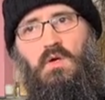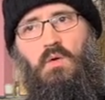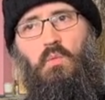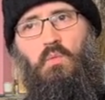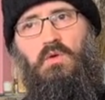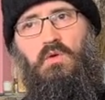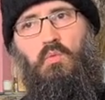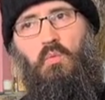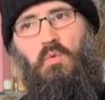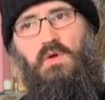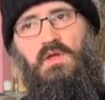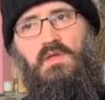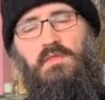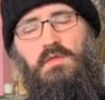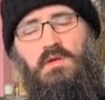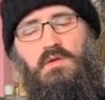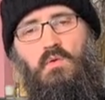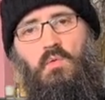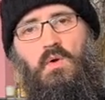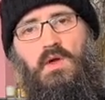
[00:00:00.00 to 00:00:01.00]
will
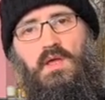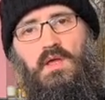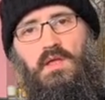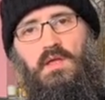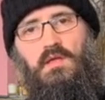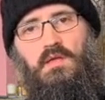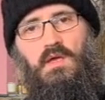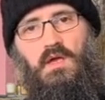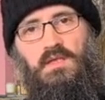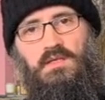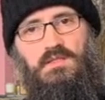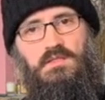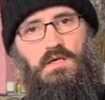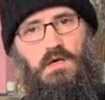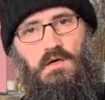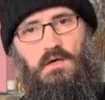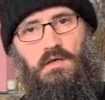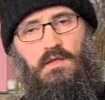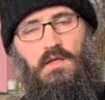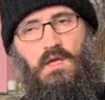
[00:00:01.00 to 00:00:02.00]
wither away and
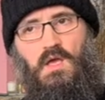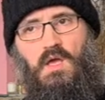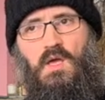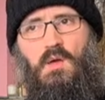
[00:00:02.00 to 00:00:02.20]
die,